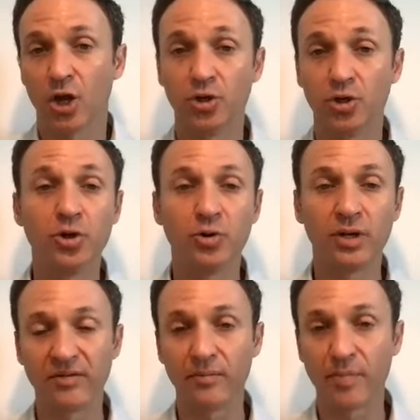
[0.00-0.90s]
new
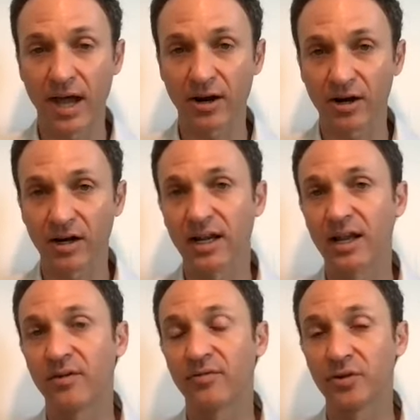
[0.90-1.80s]
and even better
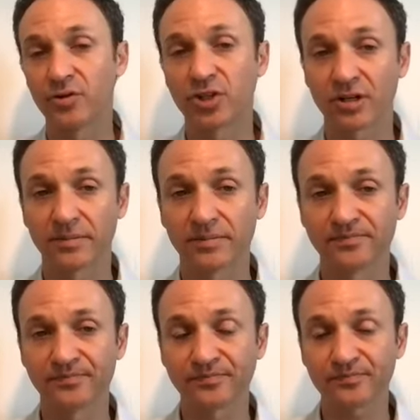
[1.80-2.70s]
in the future,
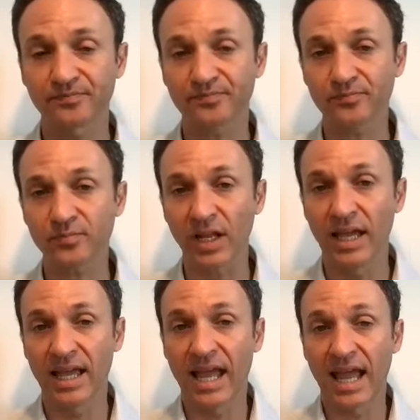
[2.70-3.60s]

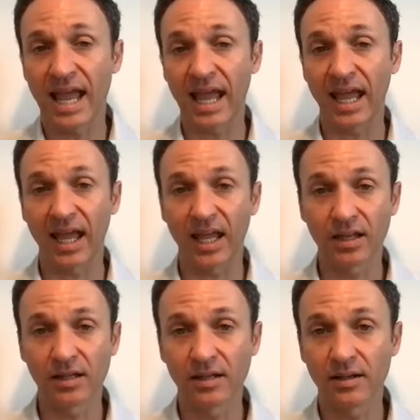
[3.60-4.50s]

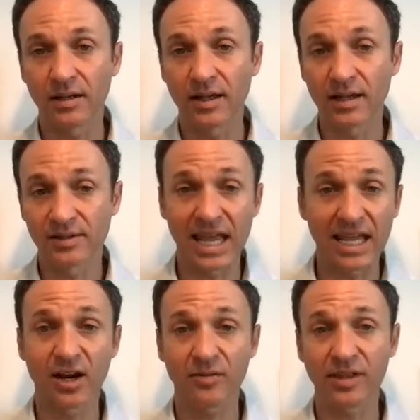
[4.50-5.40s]
and
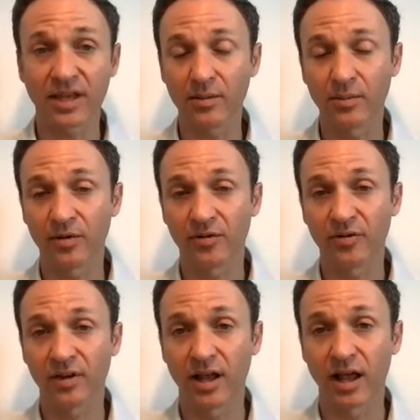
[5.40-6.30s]
take care of the
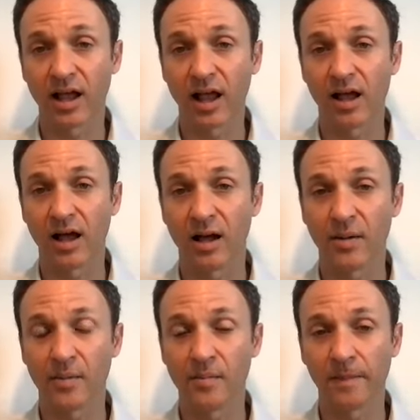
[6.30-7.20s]
animals?
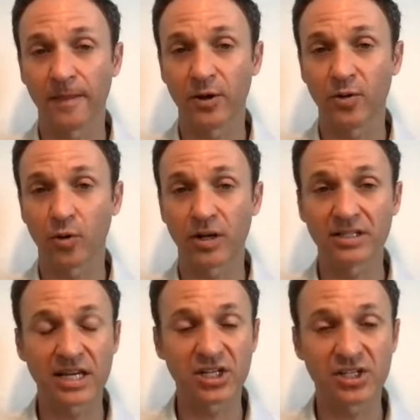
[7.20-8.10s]

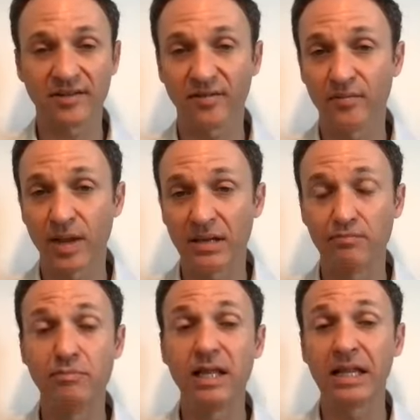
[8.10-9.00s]
Organizations that have
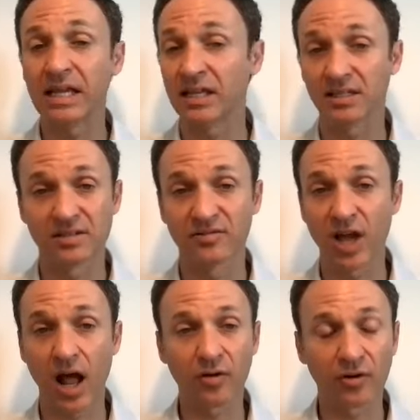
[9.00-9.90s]
made millions of
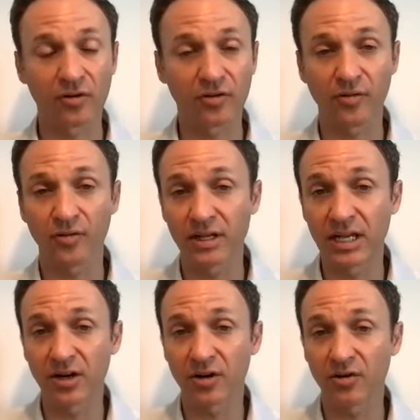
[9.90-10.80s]
dollars over the
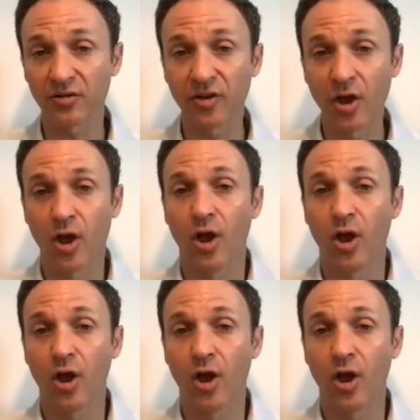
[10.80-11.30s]
years